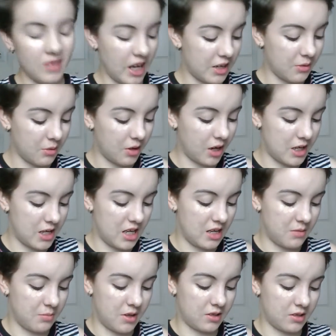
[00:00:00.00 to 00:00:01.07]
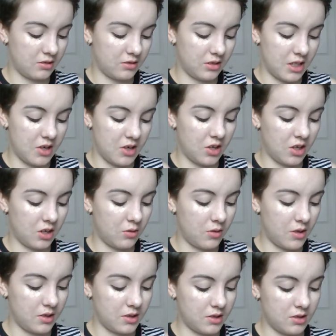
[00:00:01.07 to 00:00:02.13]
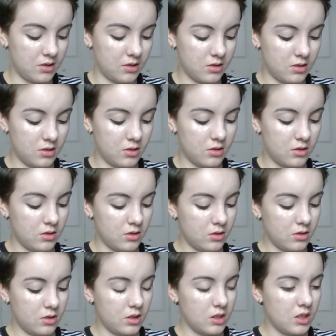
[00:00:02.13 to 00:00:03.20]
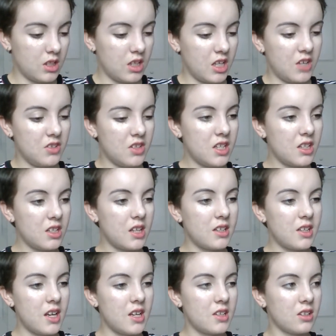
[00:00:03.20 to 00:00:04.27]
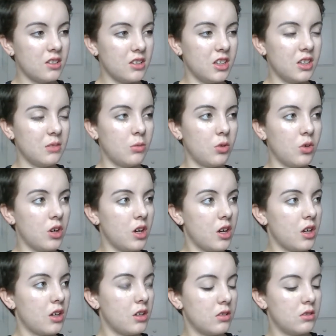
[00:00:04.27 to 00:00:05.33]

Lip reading: anywhere I need it basically. And you can always it takes a little more.